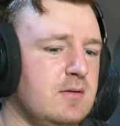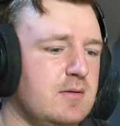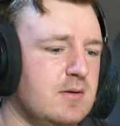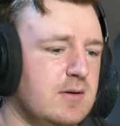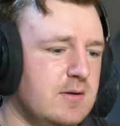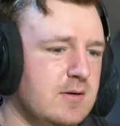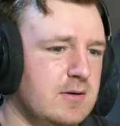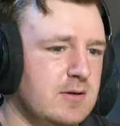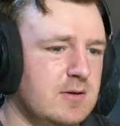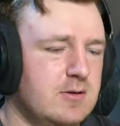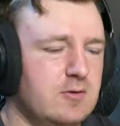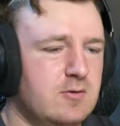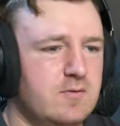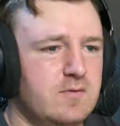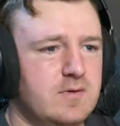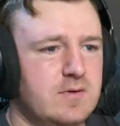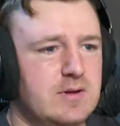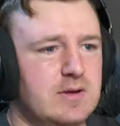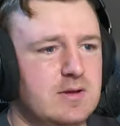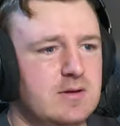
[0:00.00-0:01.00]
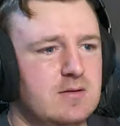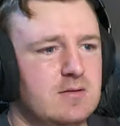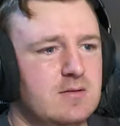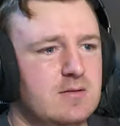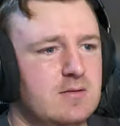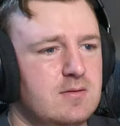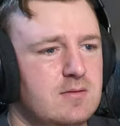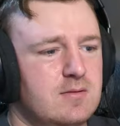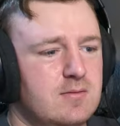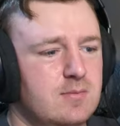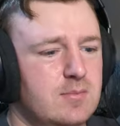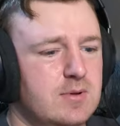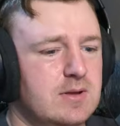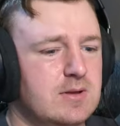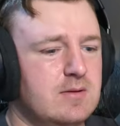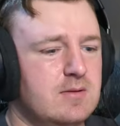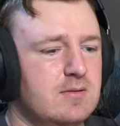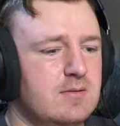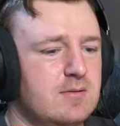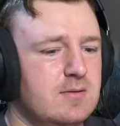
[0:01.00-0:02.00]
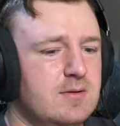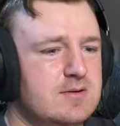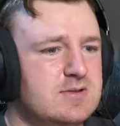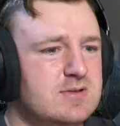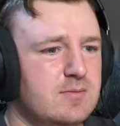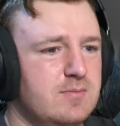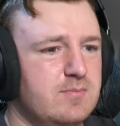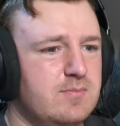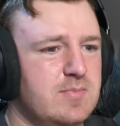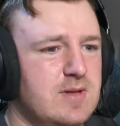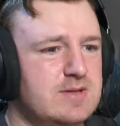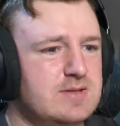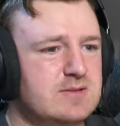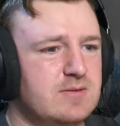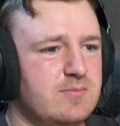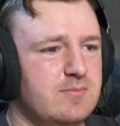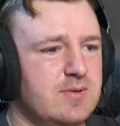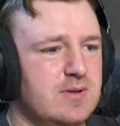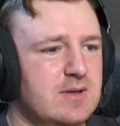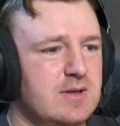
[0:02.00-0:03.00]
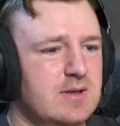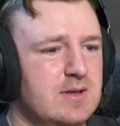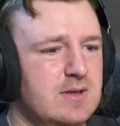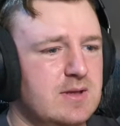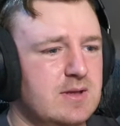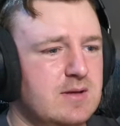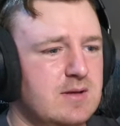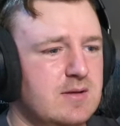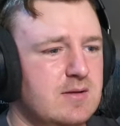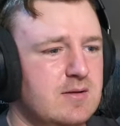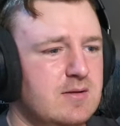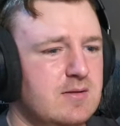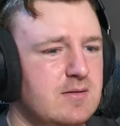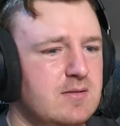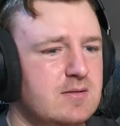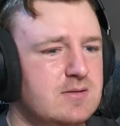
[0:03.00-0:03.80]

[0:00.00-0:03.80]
We're not over yet, but that's a big gap.